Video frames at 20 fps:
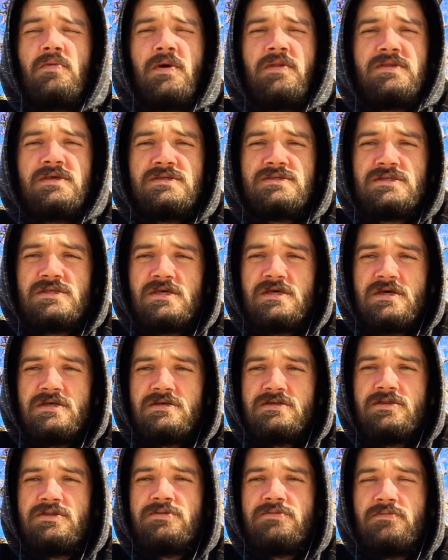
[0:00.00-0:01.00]
But when
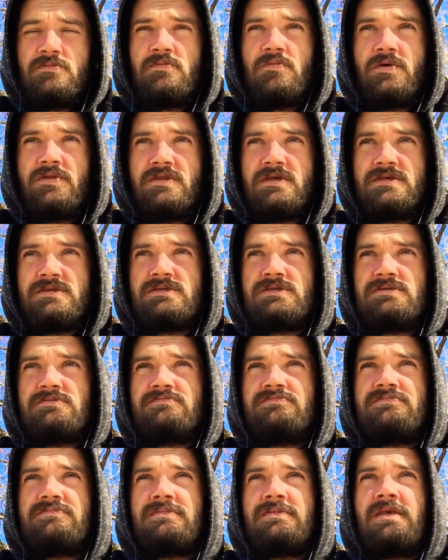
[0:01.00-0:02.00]
this
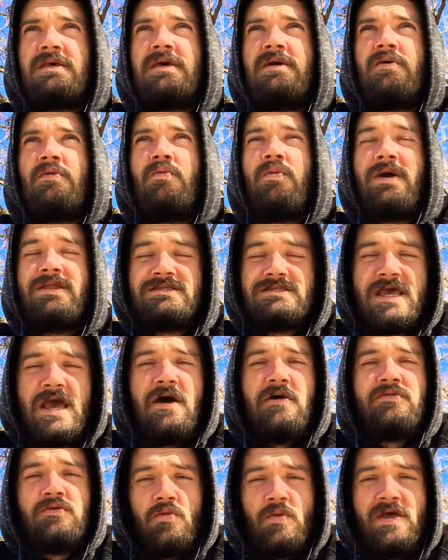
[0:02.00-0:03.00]
went
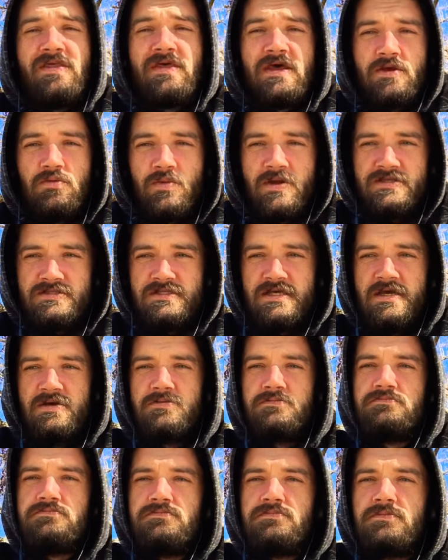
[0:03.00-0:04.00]
down the way that it went
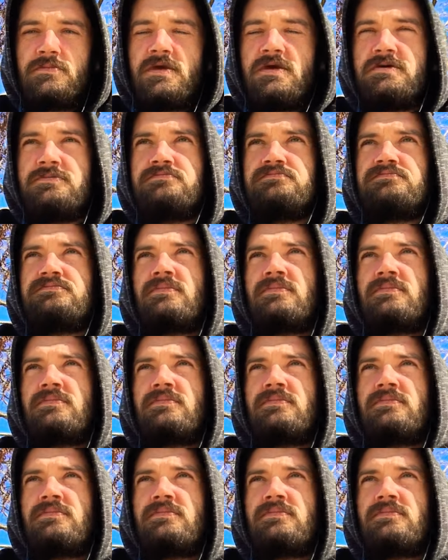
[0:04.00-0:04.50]
down, okay,